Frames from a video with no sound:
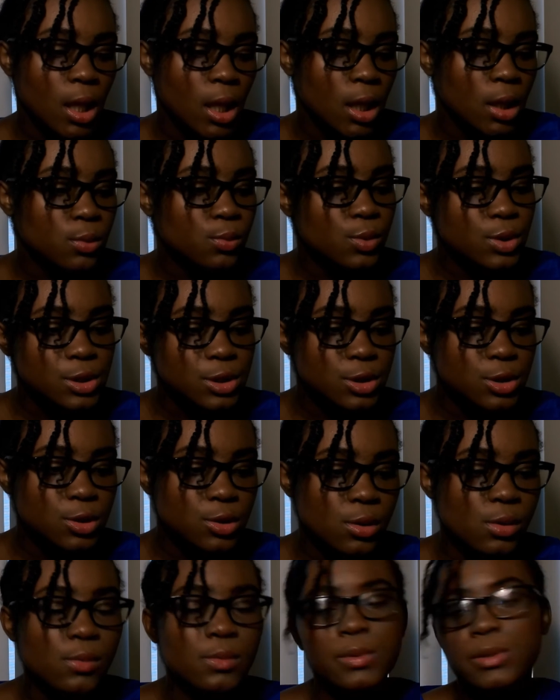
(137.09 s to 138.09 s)
and which
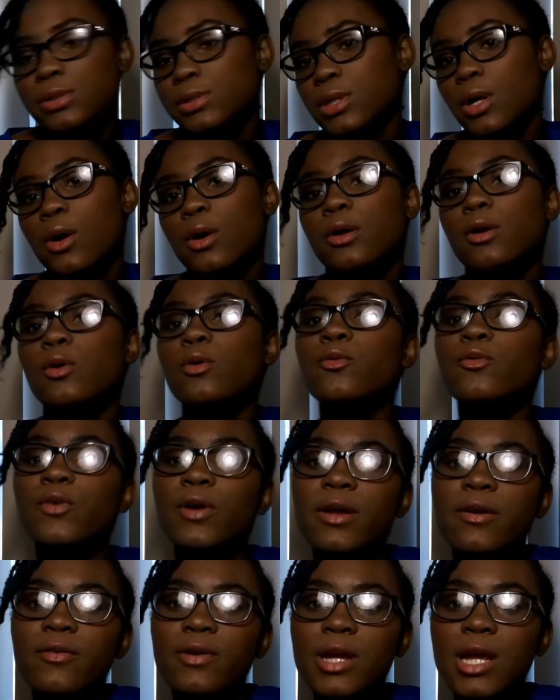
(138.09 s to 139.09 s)
YouTubers are your
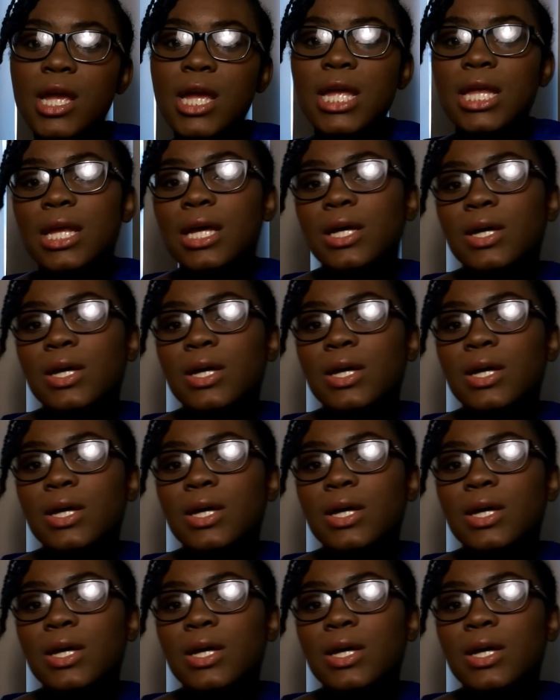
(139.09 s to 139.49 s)
favorite?